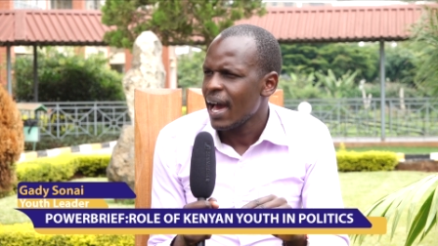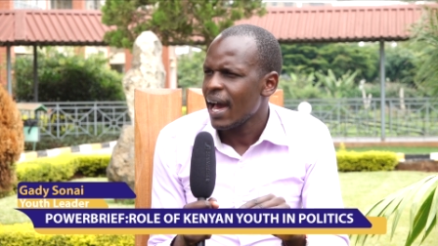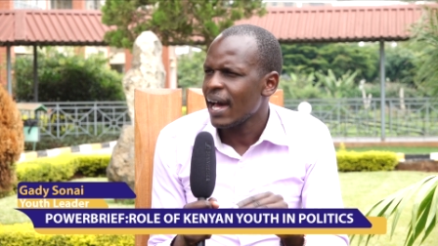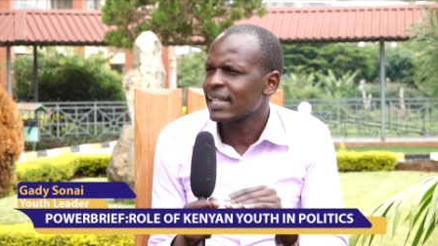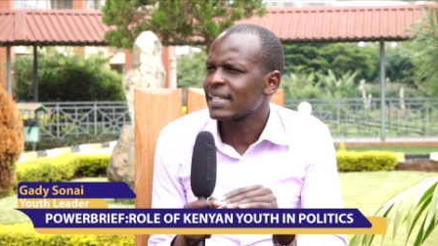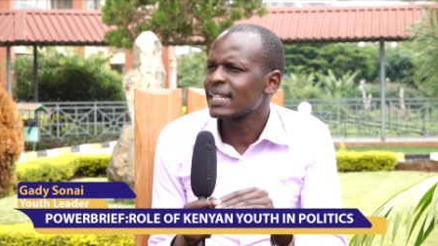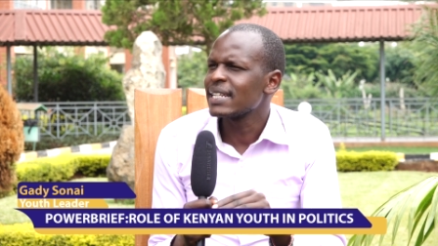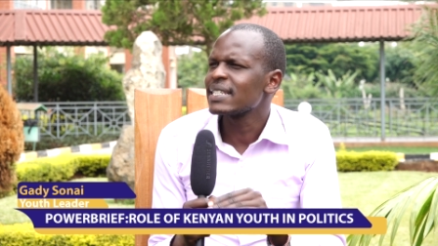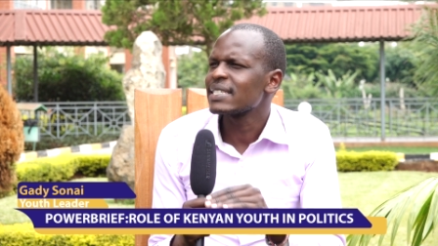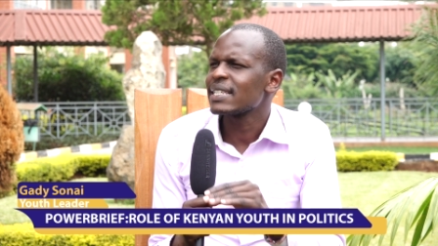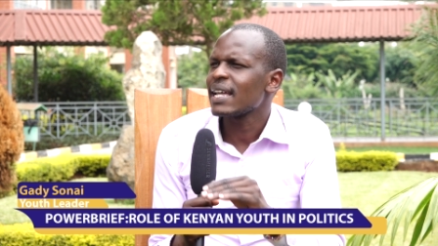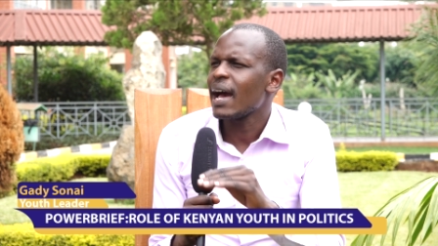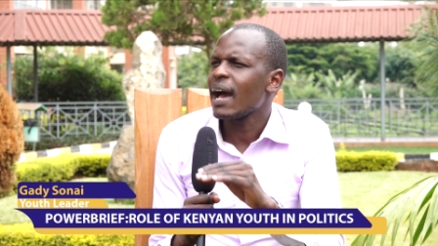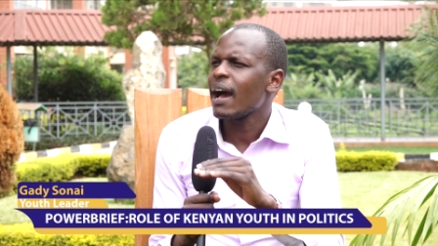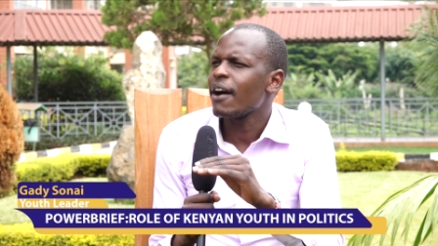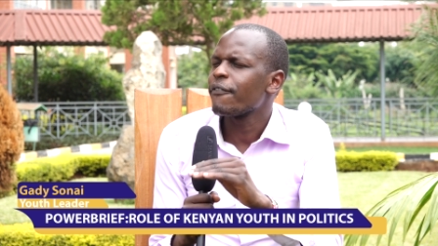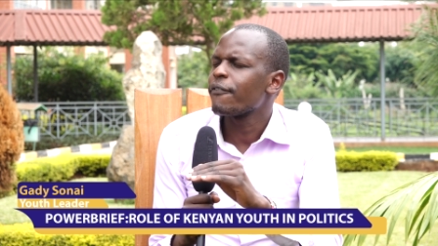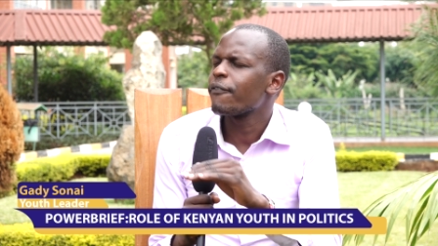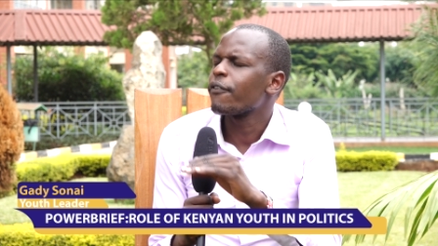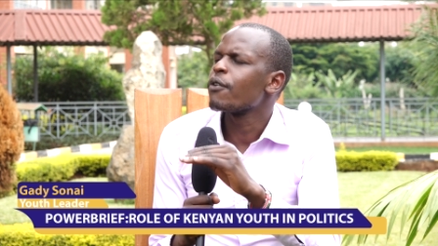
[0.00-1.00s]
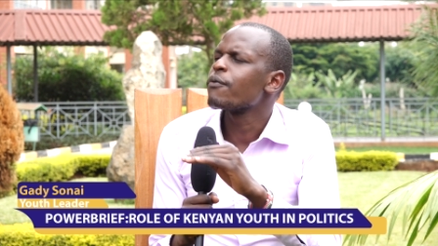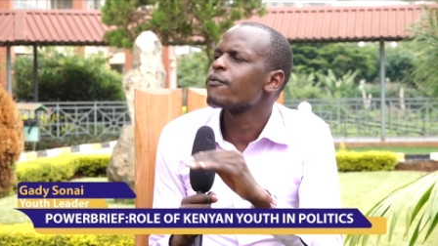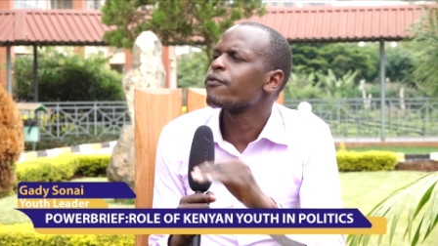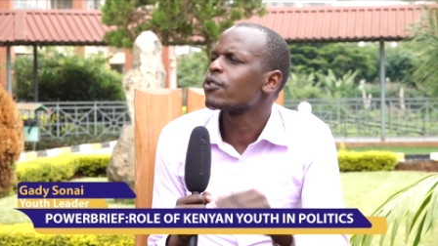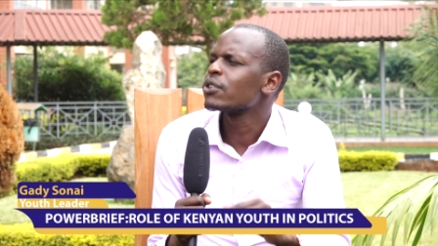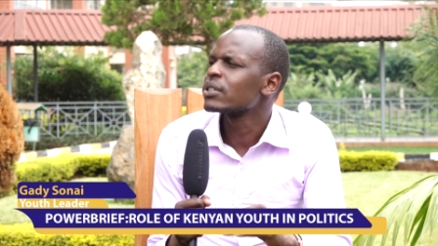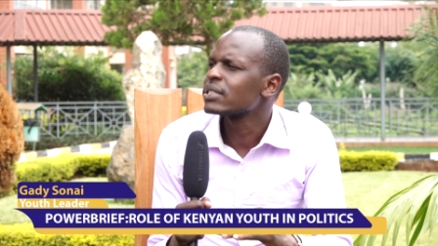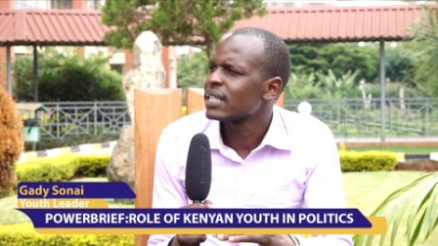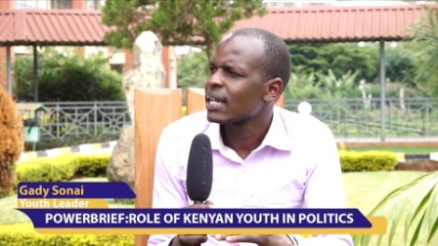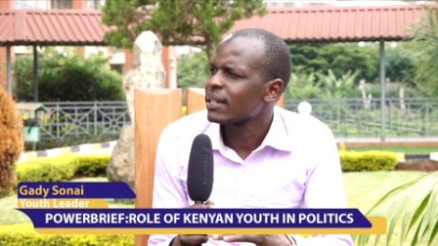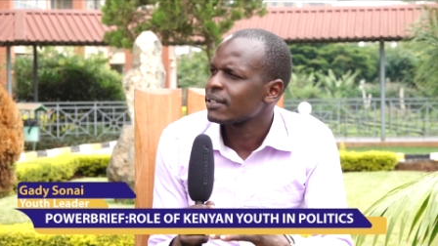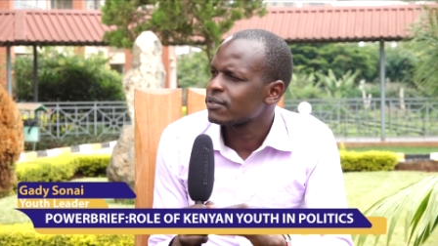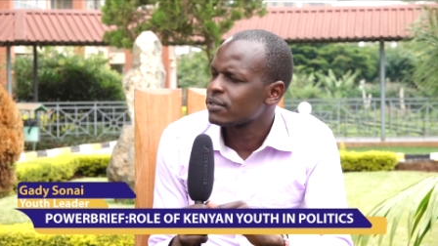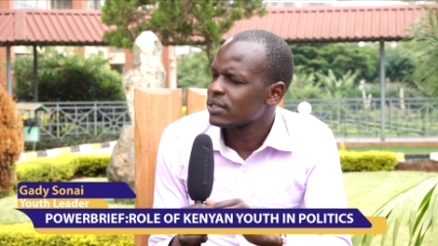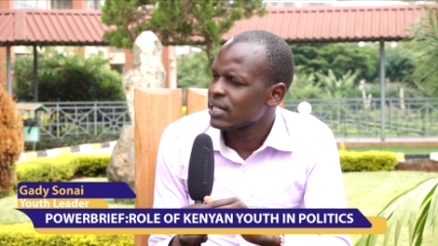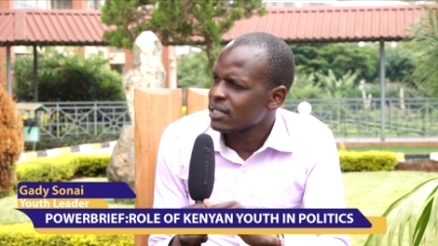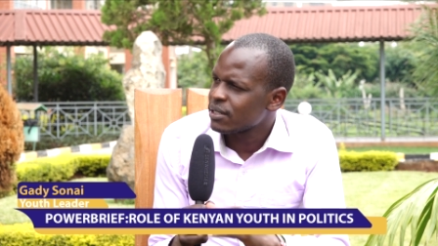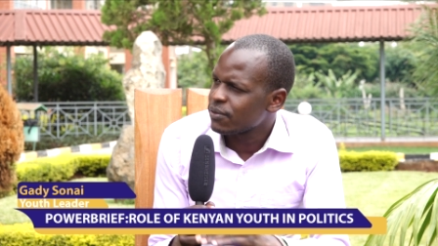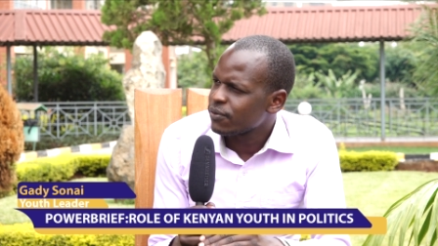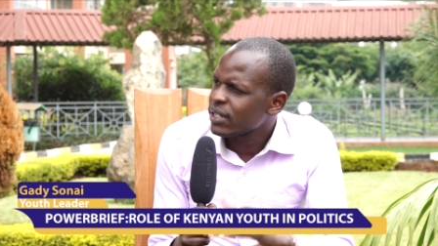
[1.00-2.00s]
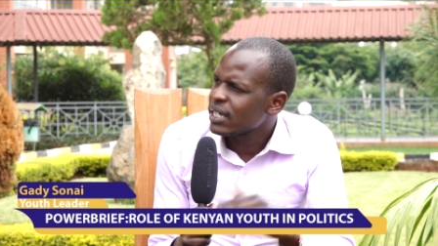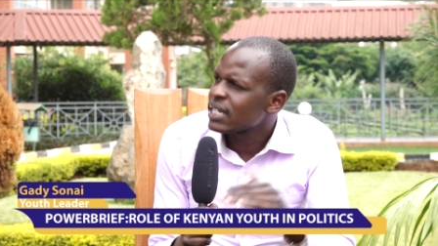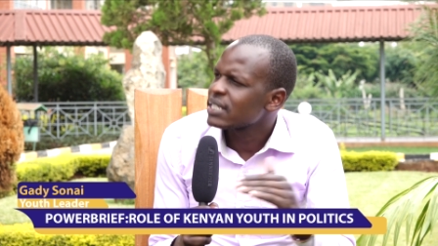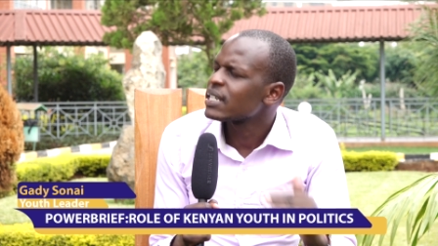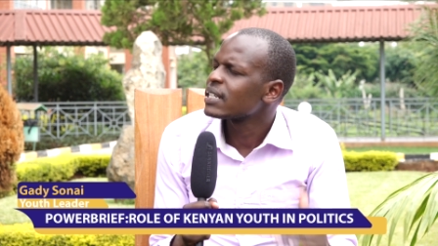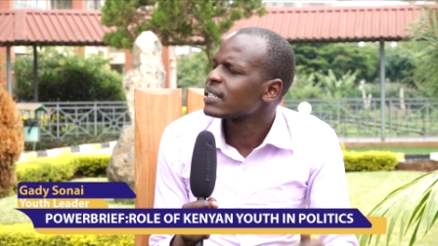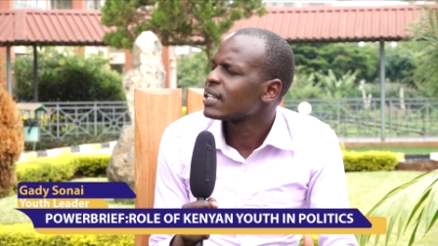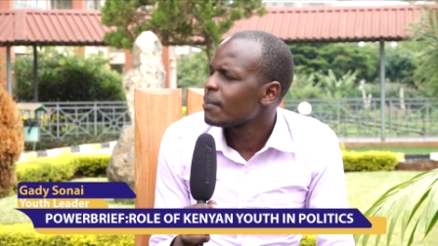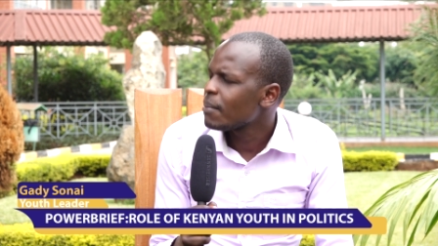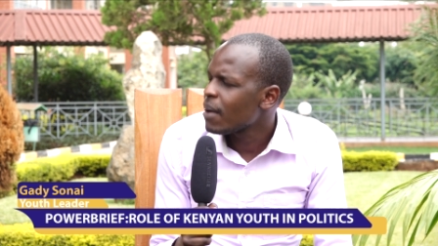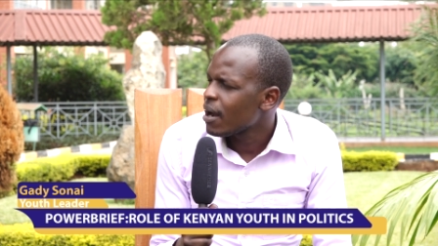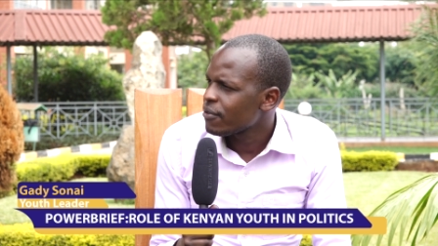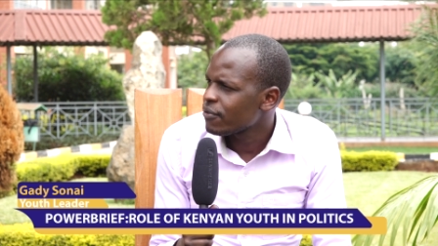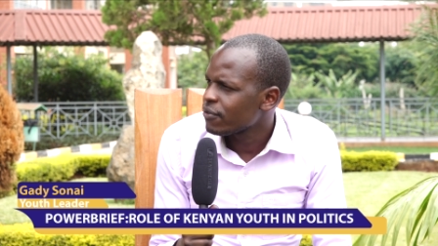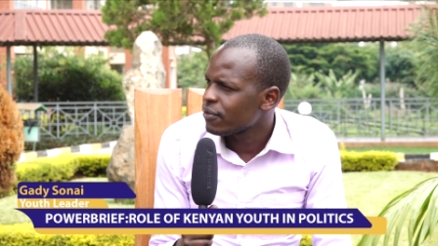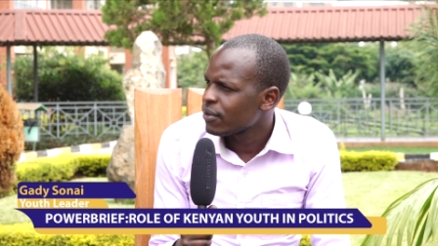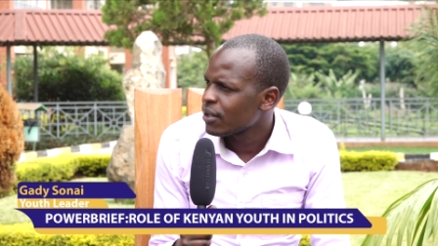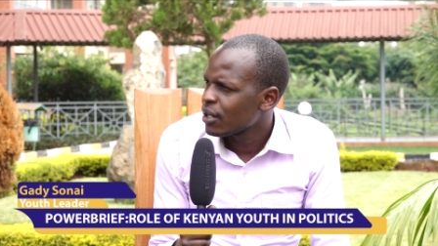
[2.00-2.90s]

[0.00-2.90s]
at least are from four certificate and above.